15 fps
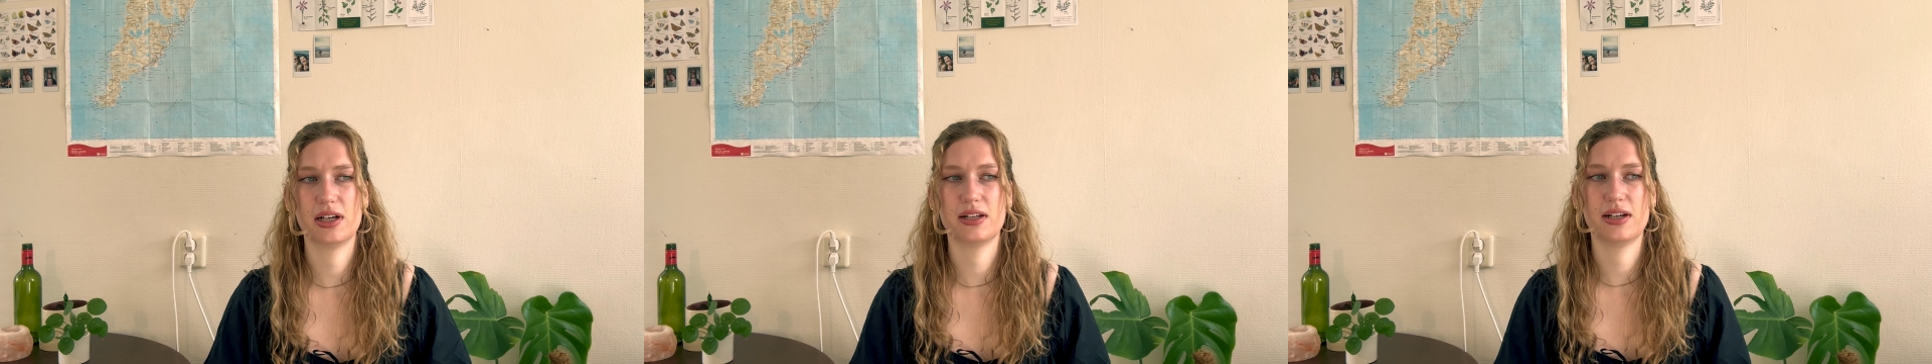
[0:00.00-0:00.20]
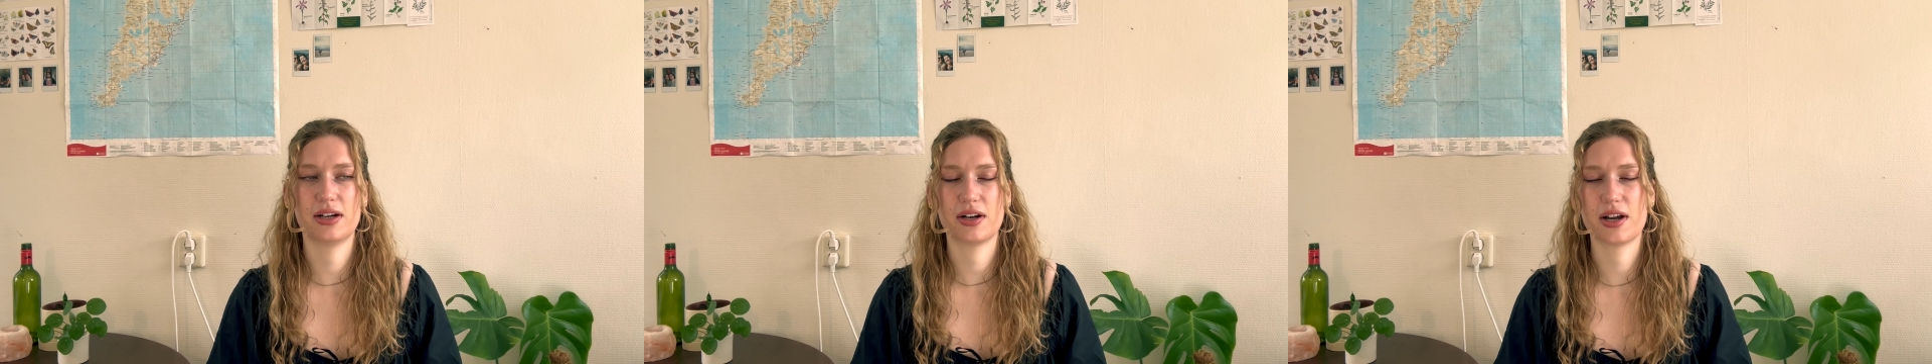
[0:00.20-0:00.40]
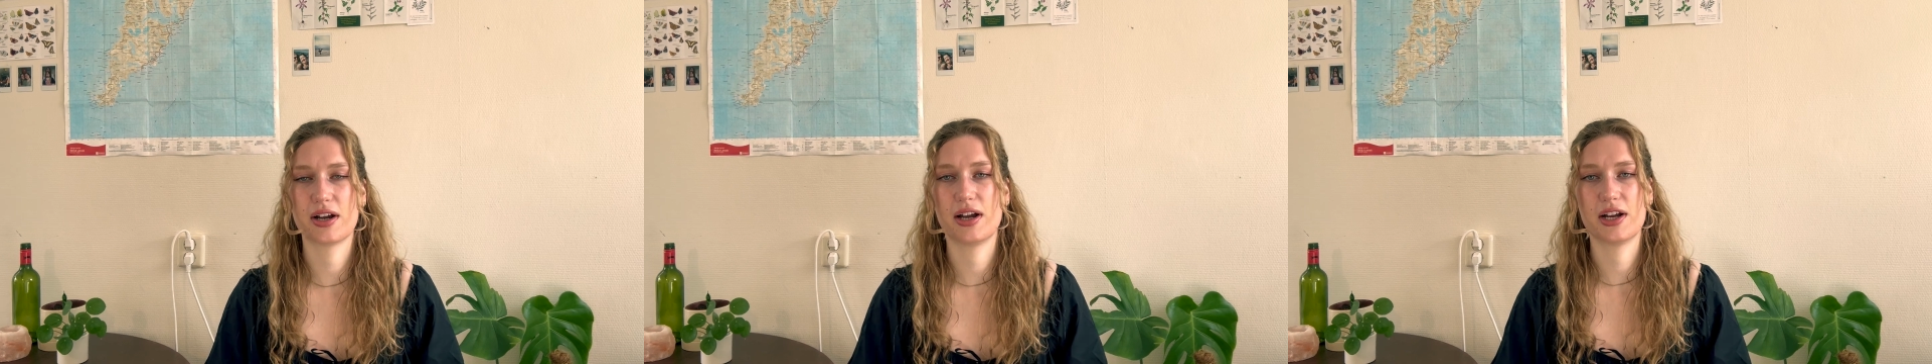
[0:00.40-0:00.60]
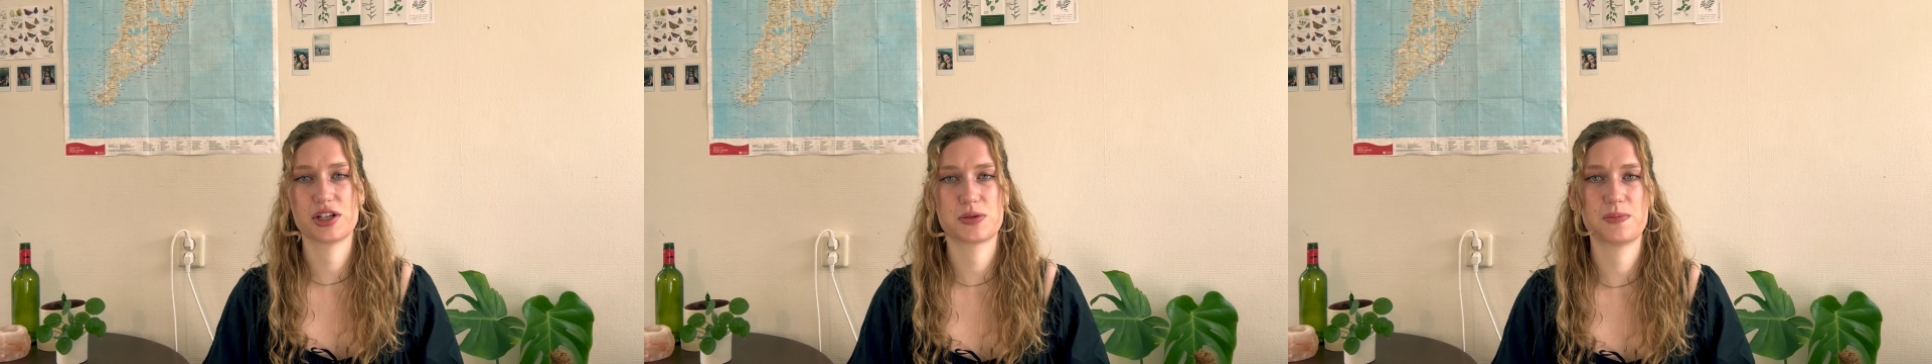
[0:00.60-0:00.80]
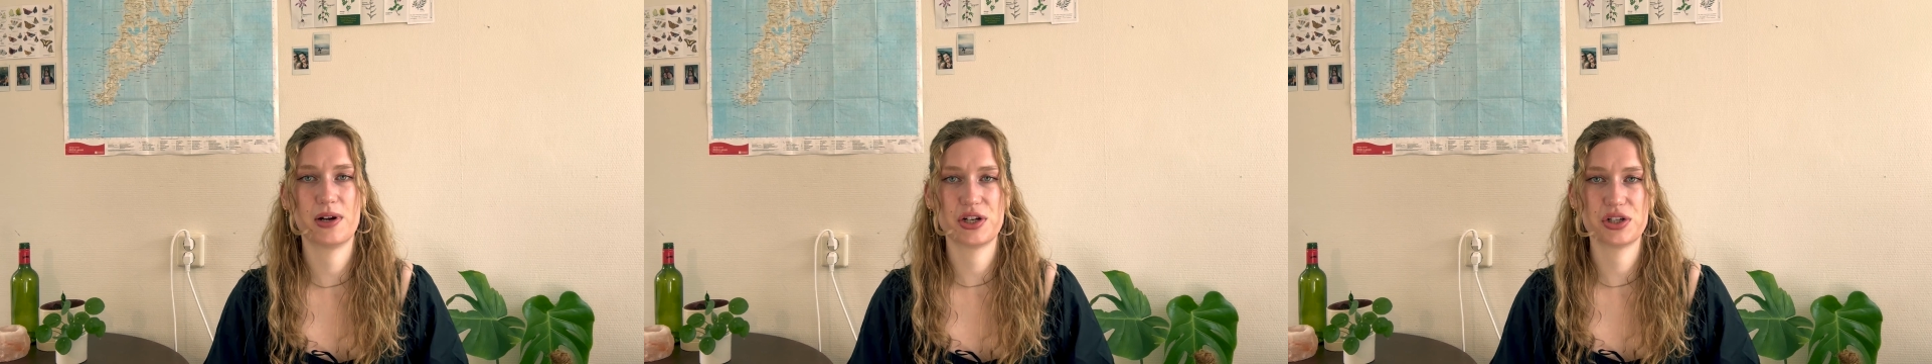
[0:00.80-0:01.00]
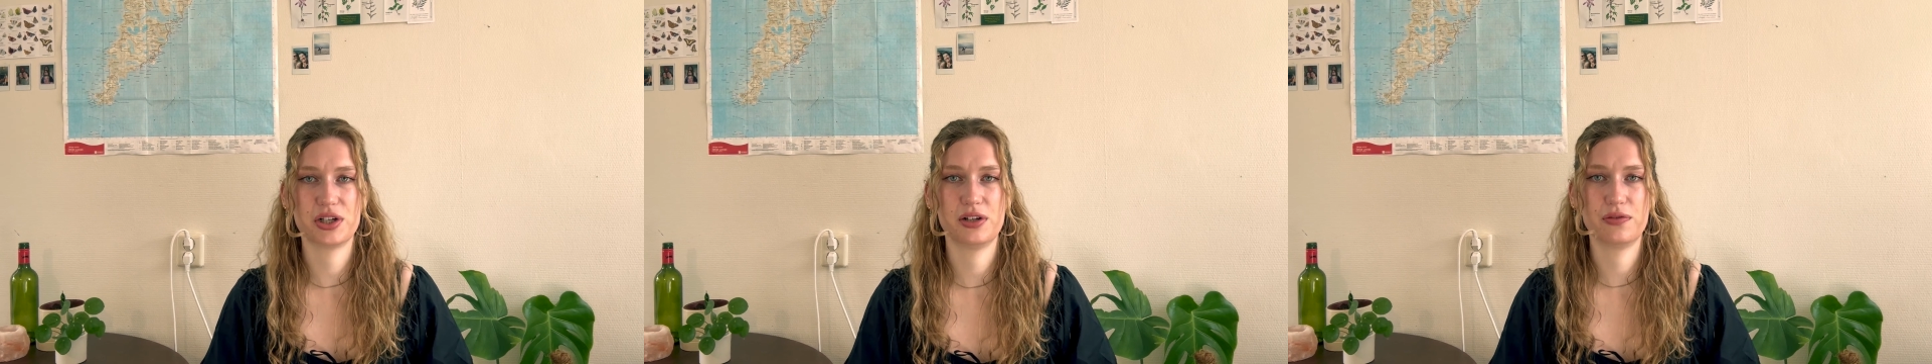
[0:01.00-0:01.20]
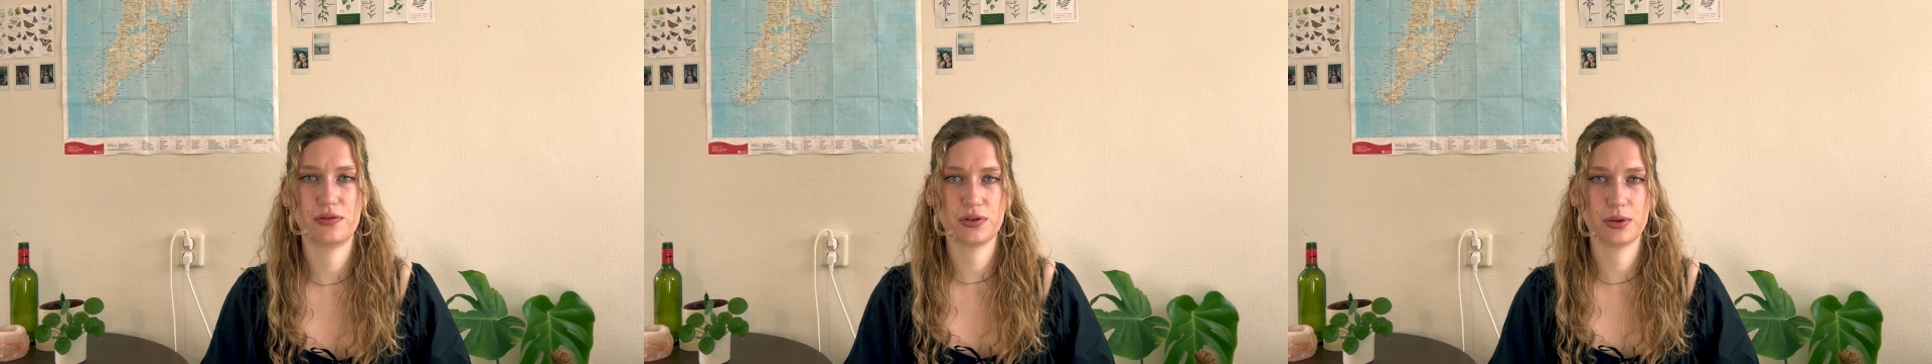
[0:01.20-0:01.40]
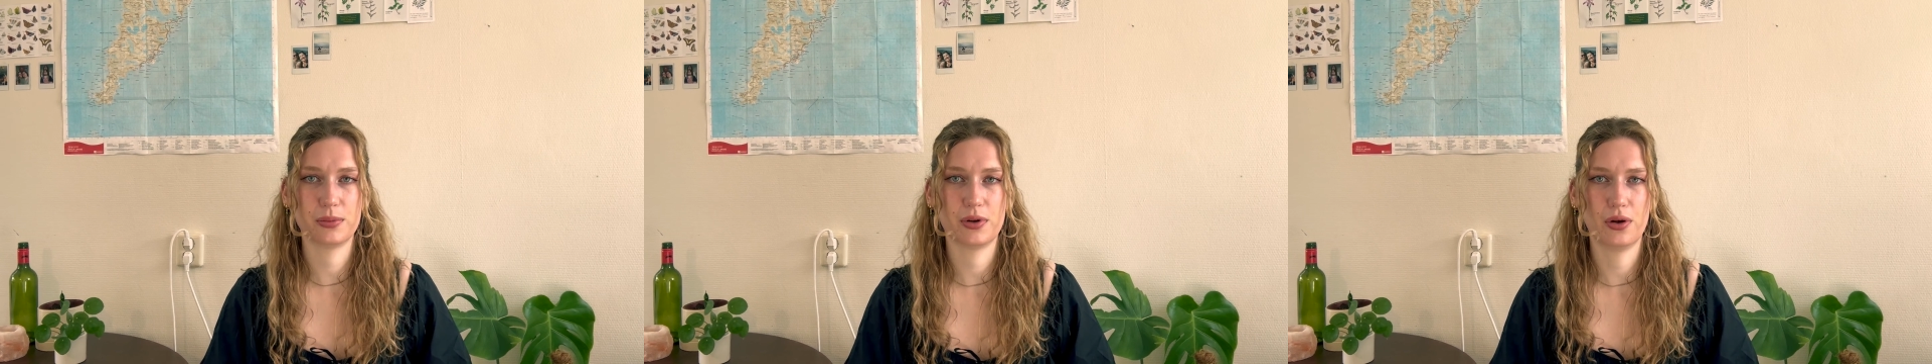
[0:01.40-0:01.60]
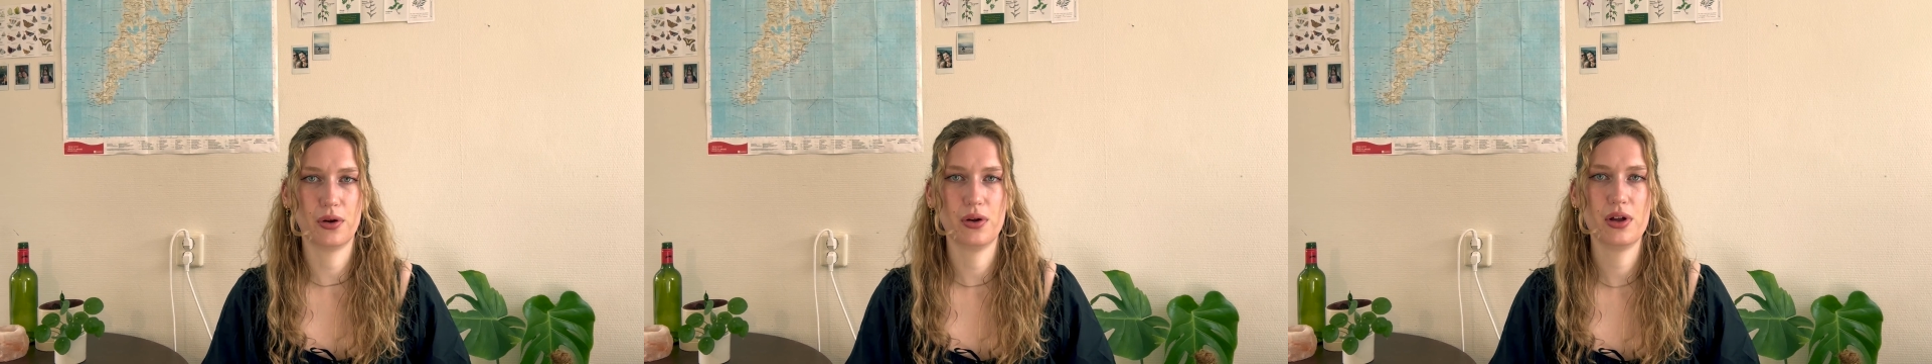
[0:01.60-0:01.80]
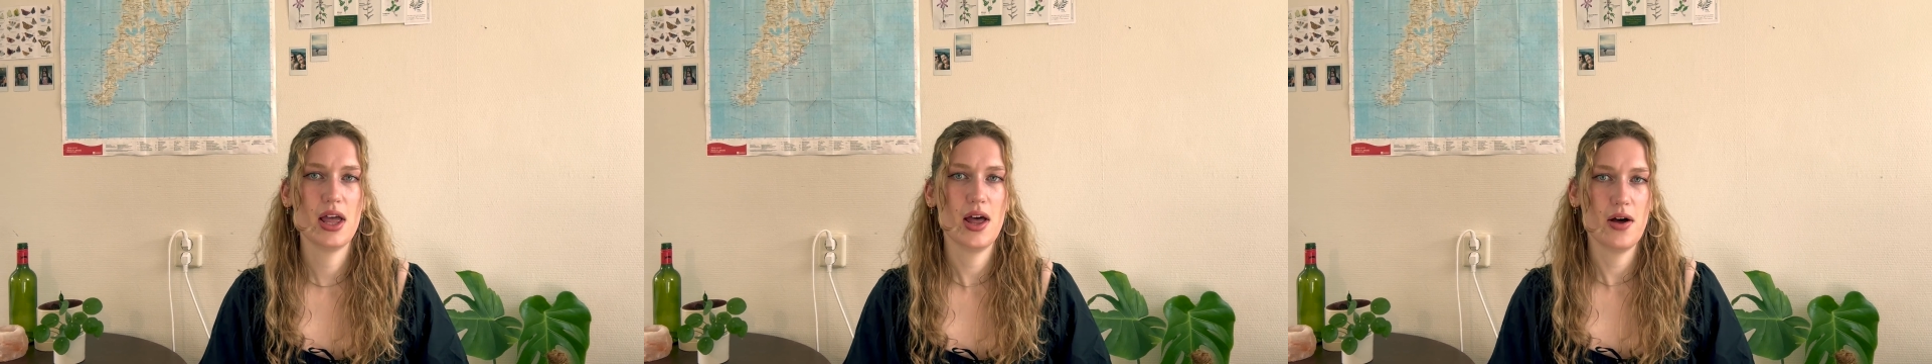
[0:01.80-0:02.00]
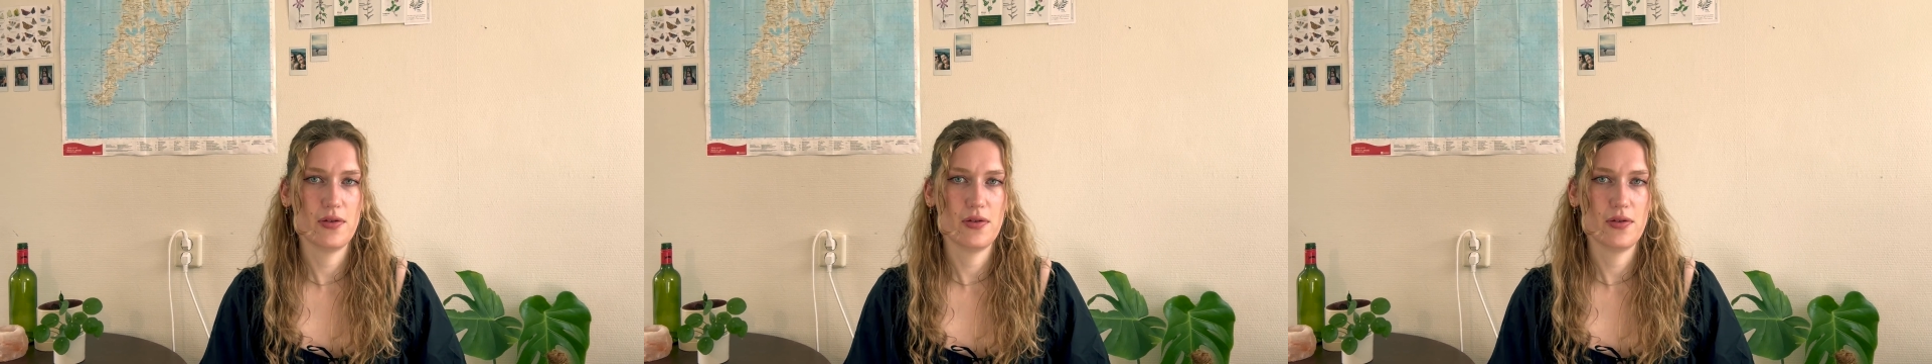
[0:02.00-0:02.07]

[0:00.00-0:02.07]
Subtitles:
they're especially vulnerable